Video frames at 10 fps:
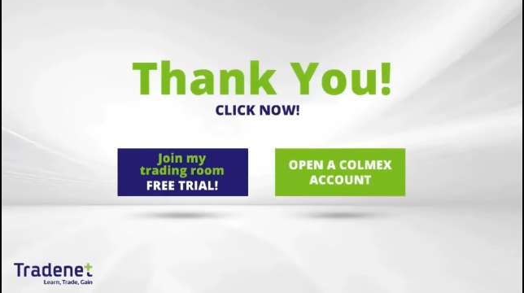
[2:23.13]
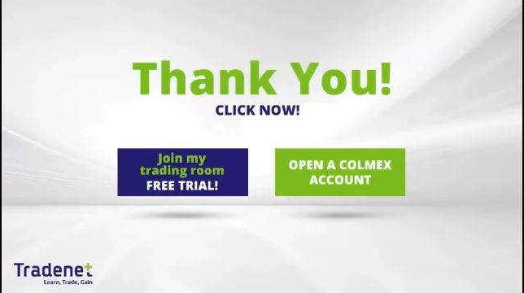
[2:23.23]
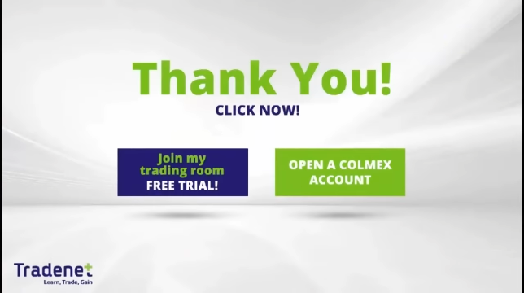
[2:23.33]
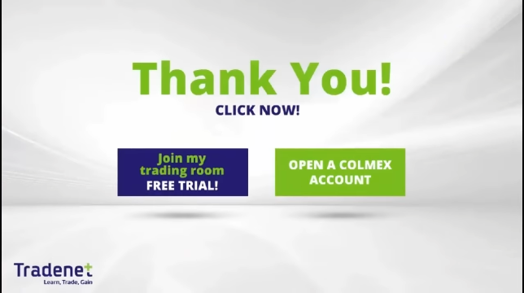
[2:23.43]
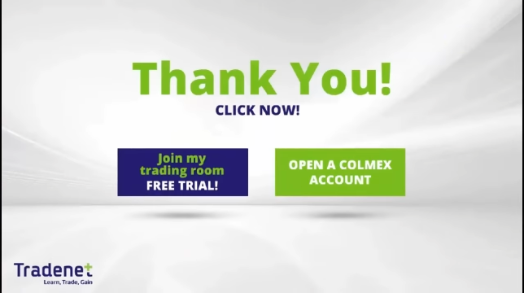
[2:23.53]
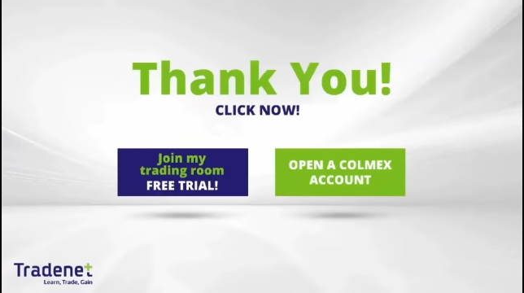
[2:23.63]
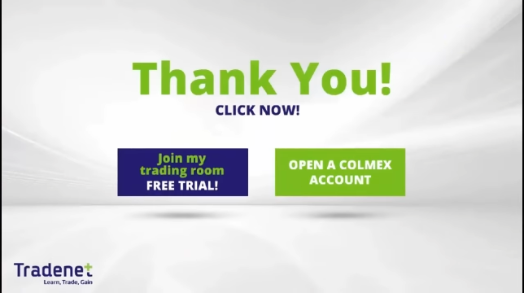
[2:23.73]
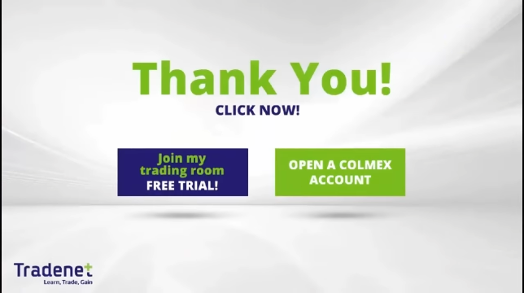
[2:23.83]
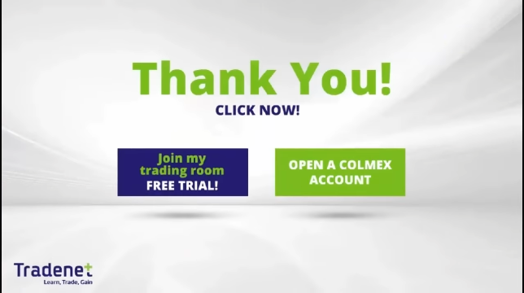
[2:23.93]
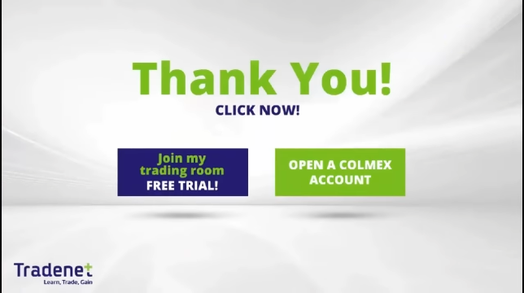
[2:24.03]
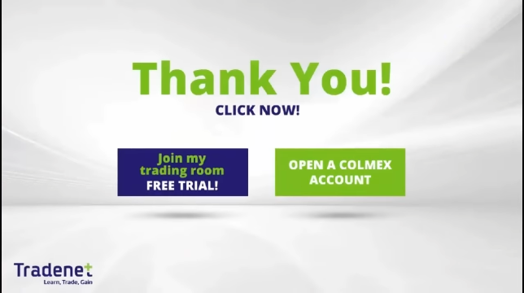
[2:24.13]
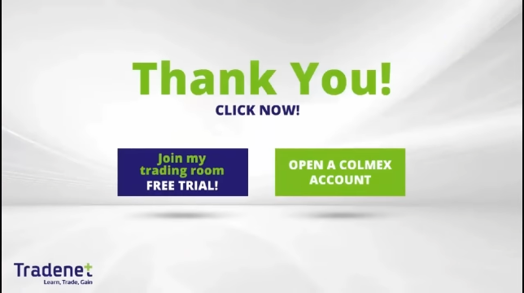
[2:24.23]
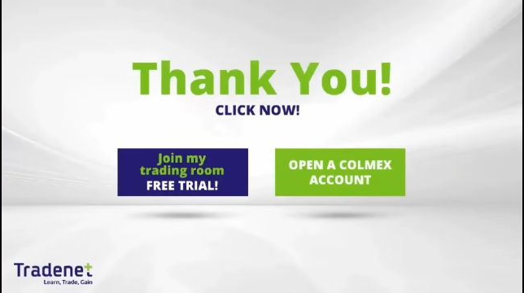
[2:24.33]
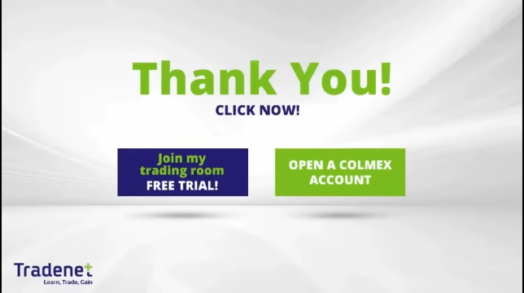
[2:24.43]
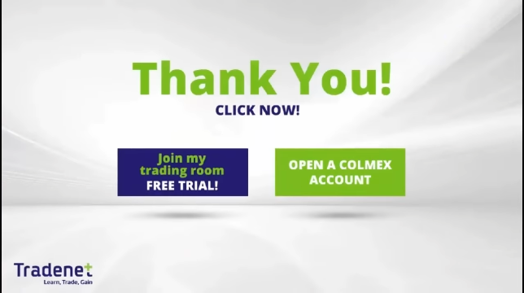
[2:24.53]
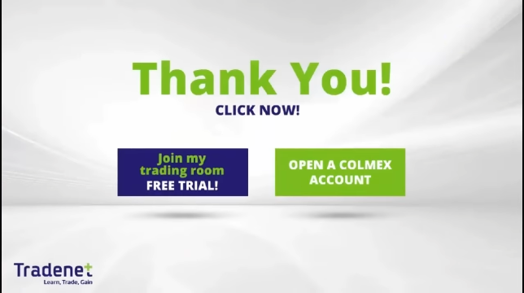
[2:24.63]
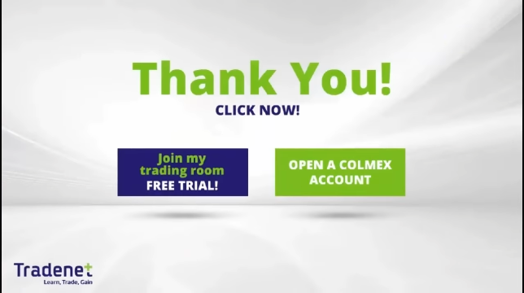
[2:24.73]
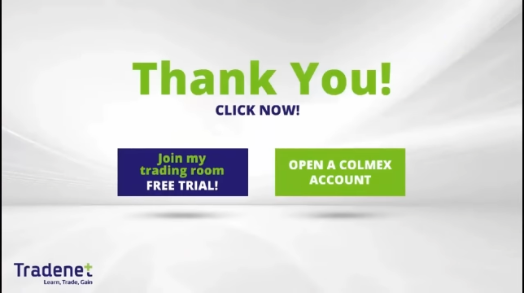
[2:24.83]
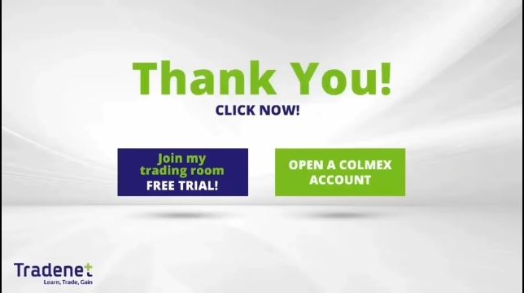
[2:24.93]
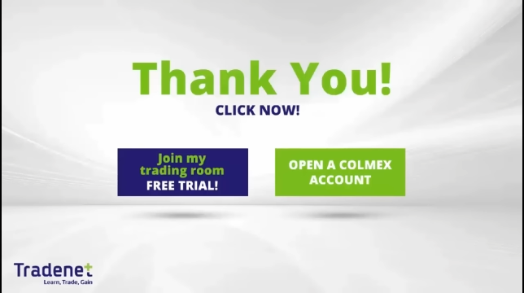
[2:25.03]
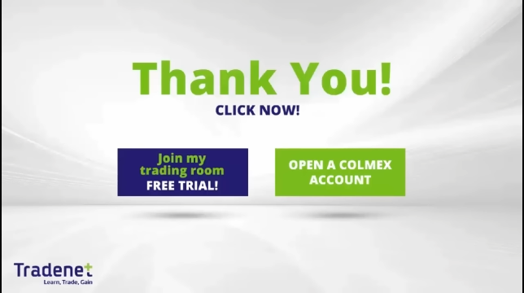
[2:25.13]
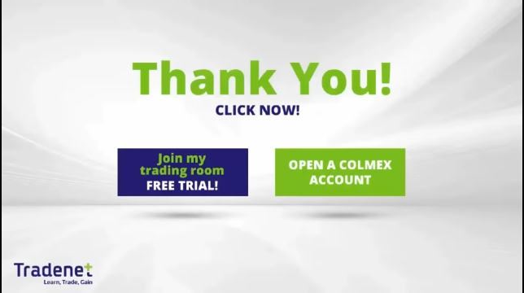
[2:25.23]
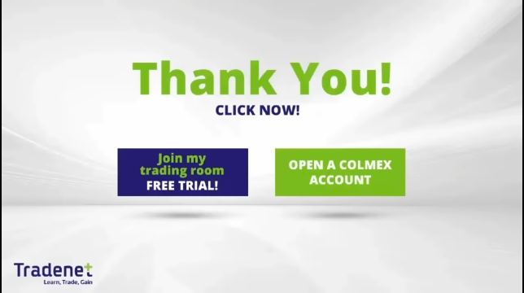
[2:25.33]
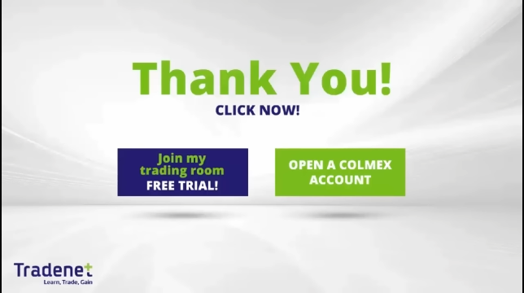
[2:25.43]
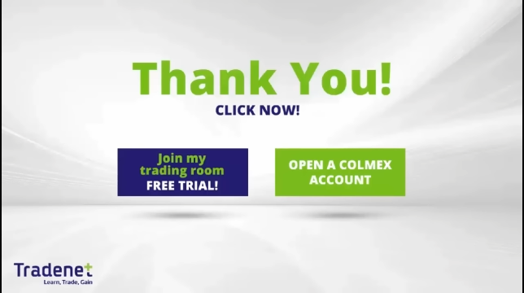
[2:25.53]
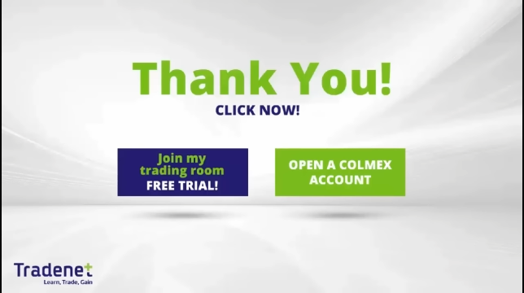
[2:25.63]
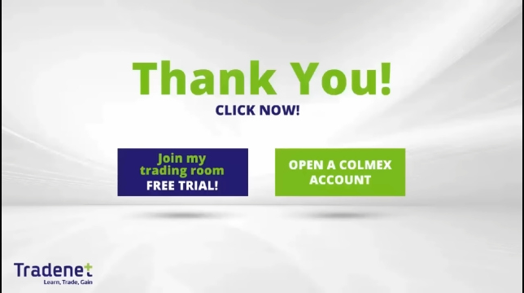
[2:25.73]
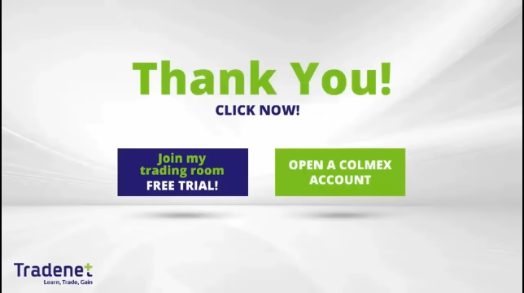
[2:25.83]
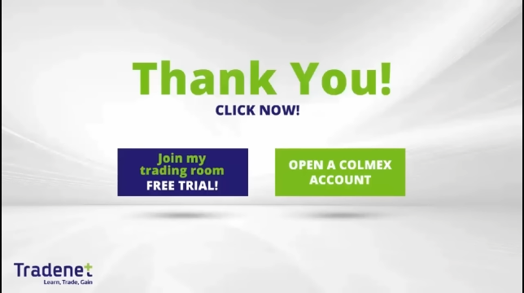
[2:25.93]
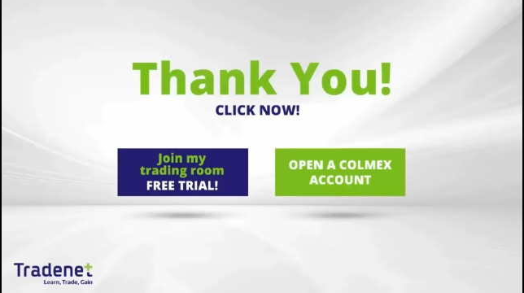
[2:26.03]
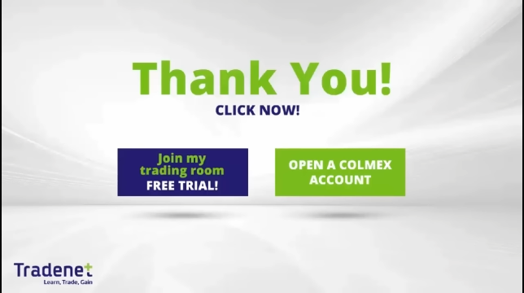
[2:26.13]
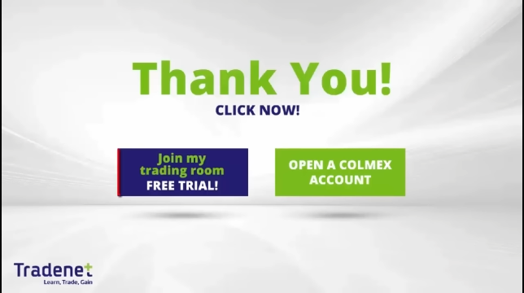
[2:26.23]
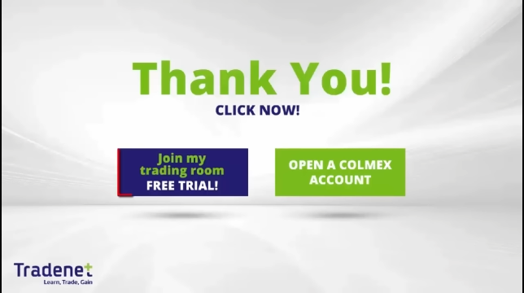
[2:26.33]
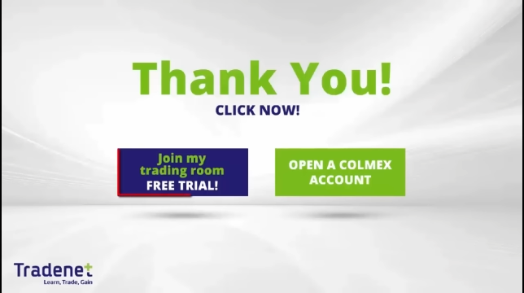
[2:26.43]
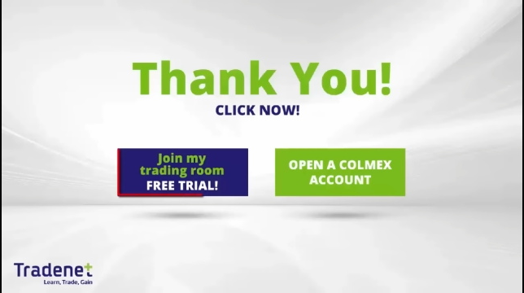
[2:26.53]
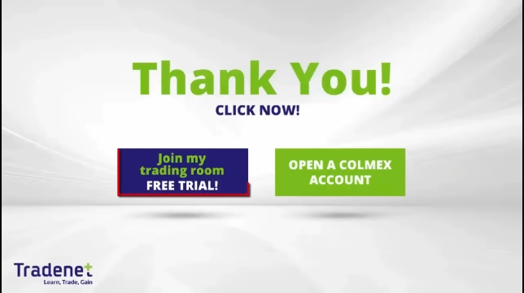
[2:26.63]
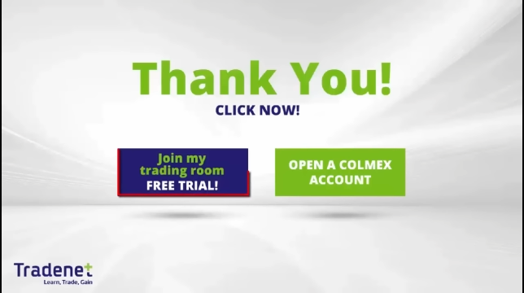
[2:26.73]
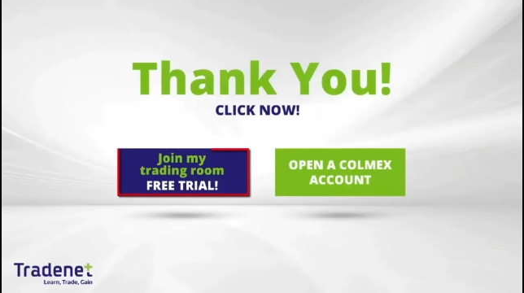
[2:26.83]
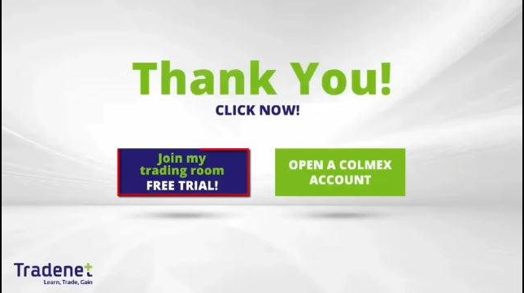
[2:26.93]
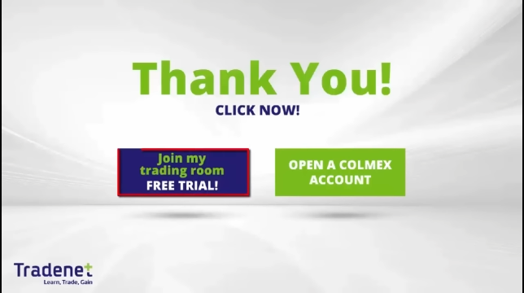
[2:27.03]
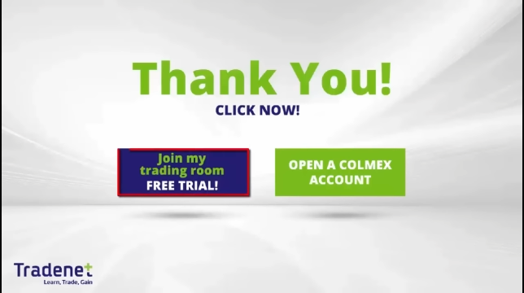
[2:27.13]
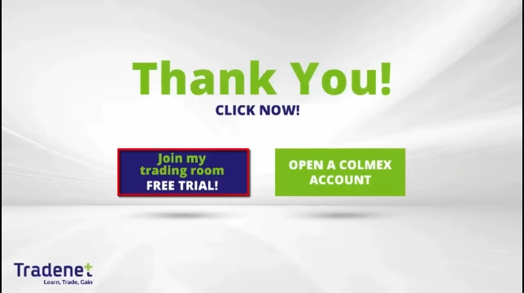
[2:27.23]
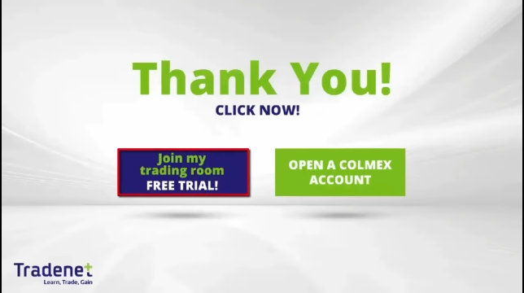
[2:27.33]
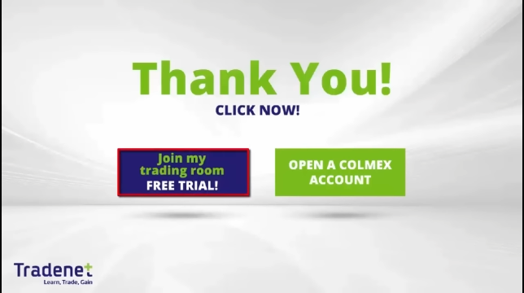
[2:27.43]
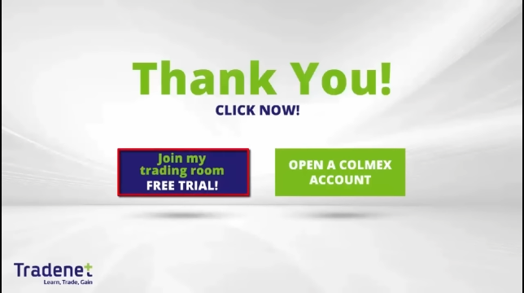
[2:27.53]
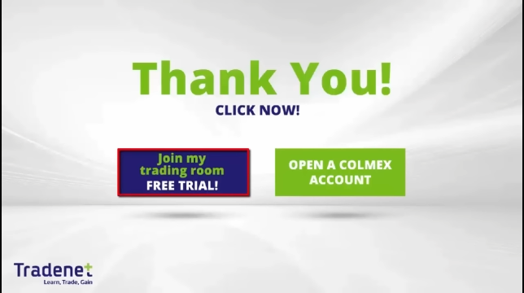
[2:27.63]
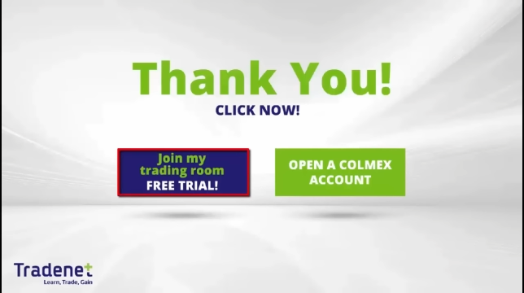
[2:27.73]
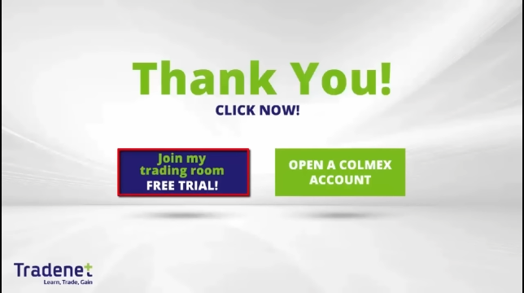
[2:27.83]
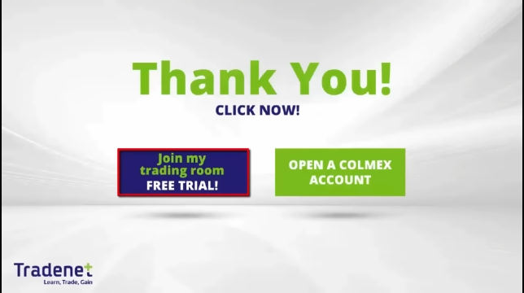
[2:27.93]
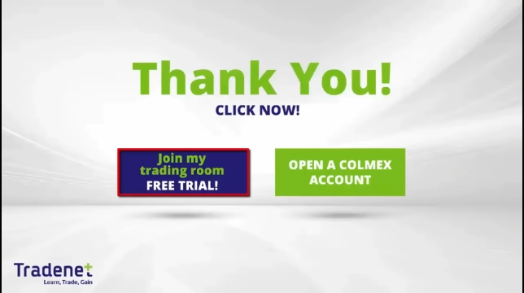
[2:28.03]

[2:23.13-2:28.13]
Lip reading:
[unreadable: no face in view]